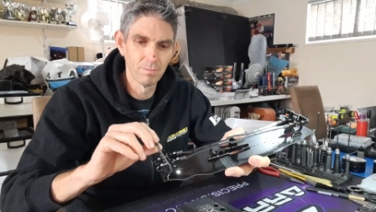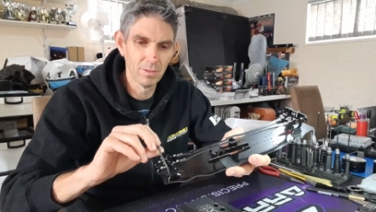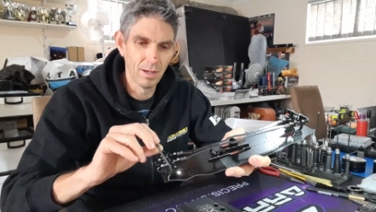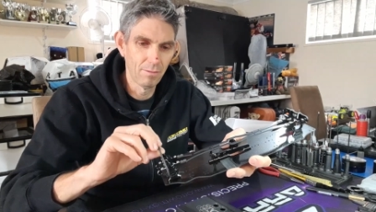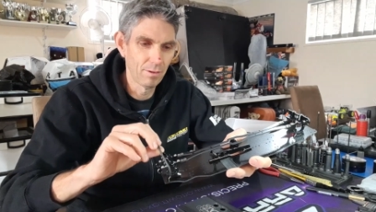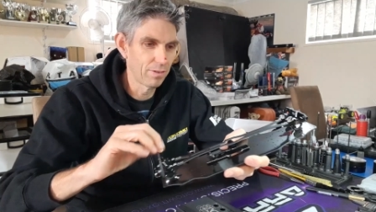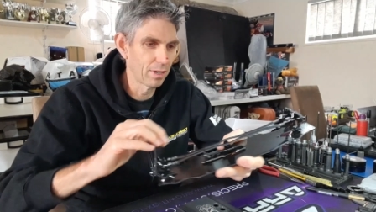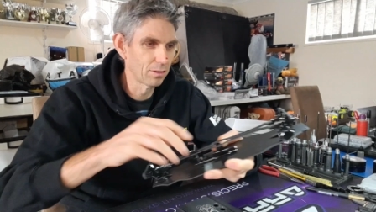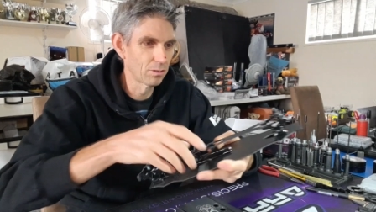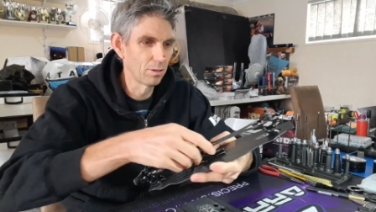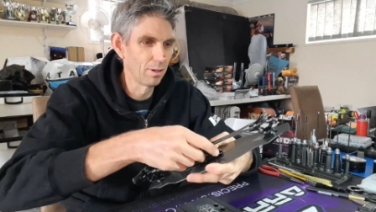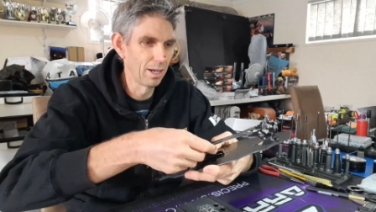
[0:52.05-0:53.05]

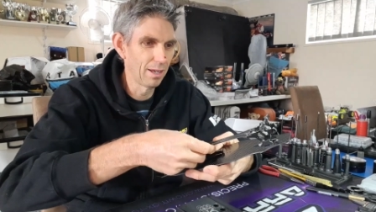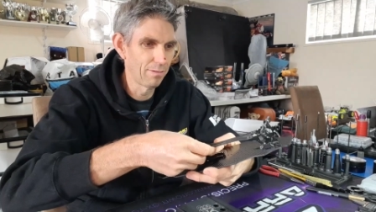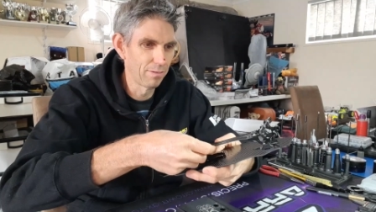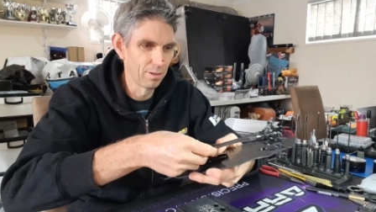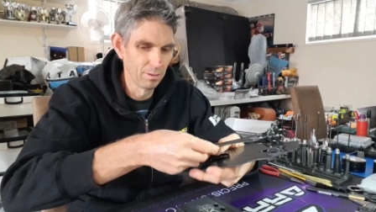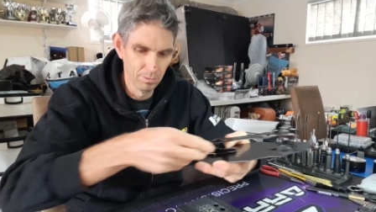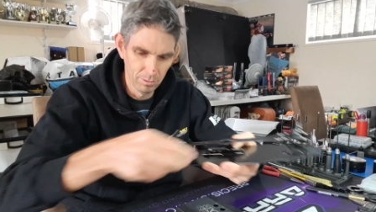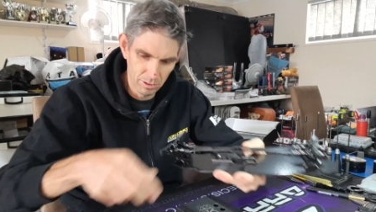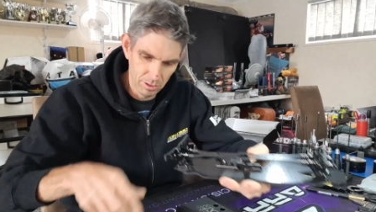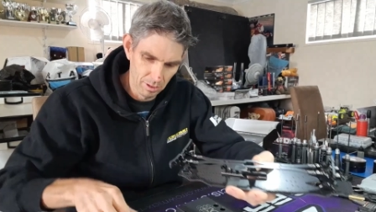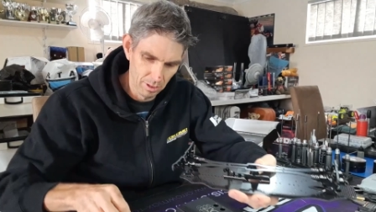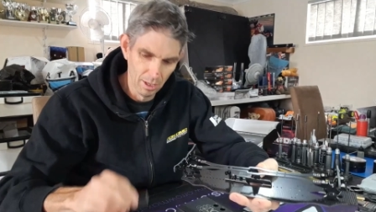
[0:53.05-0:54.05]
Everything's all left
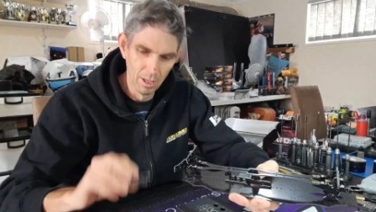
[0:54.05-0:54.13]
loose.